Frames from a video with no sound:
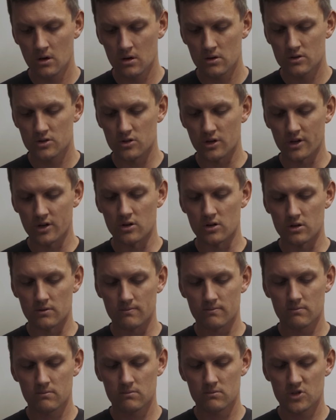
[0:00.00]
So I got
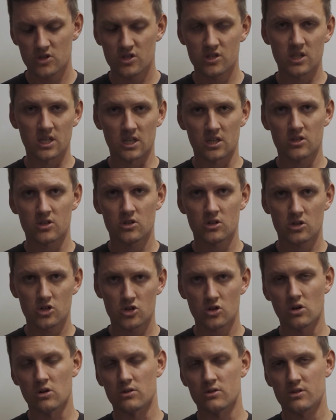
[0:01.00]
6
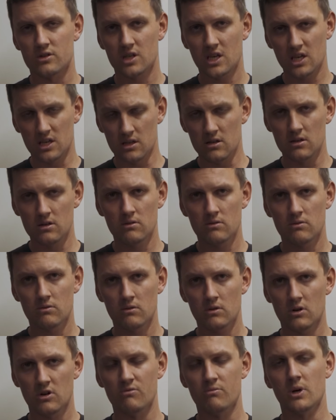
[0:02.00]
shots in
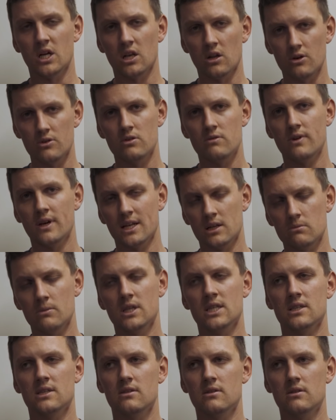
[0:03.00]
of my load
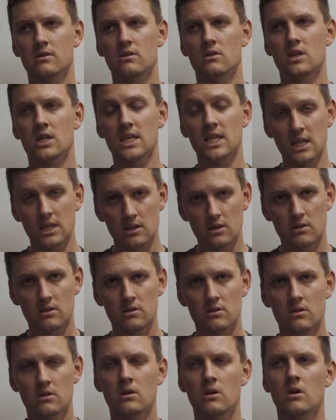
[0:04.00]
development again.
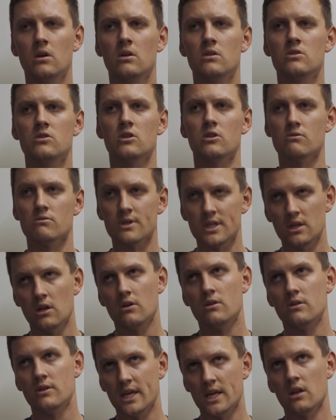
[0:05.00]
So
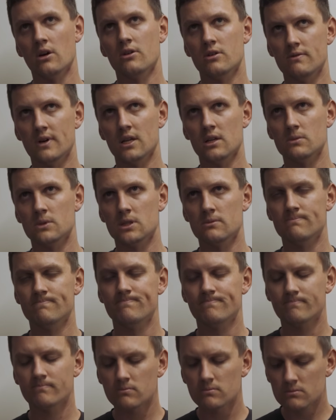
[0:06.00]
reloaded that load development.
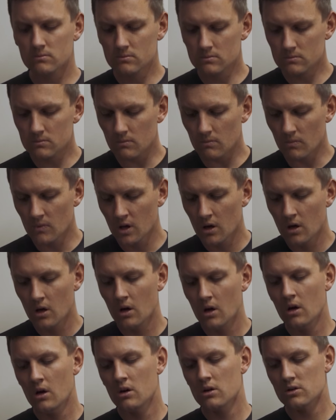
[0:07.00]

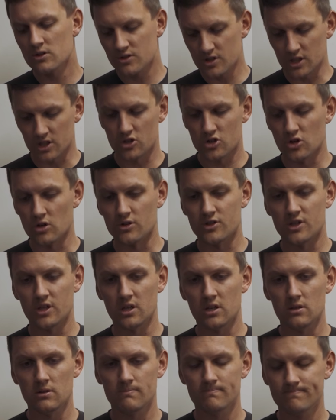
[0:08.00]
Got 6 shots
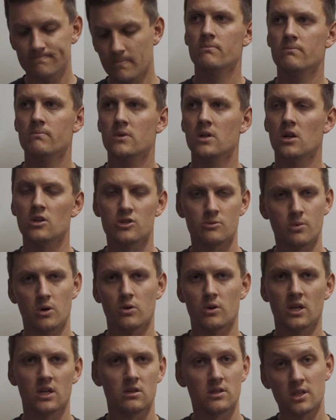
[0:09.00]
in, closed the
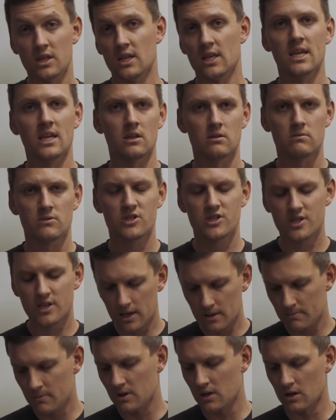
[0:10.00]
bolt again, did it again.
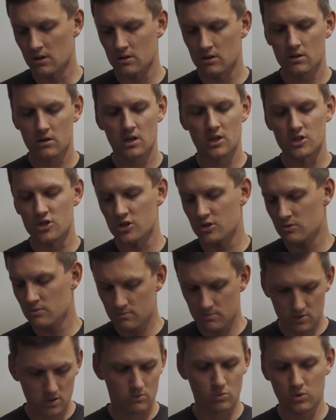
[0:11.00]
Same thing. It
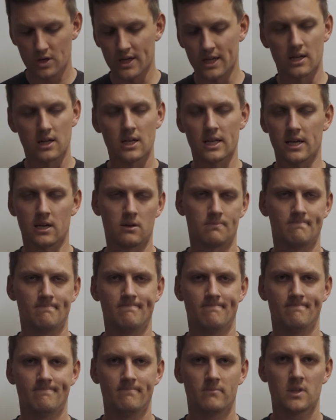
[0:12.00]
just went click.
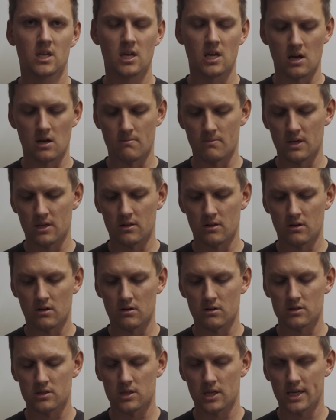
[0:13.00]
And then I
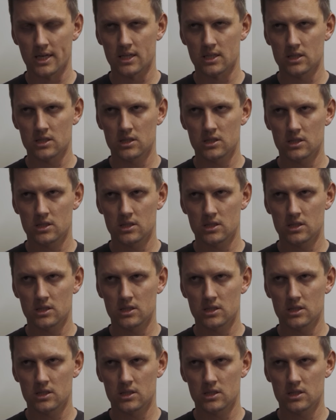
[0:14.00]
was like,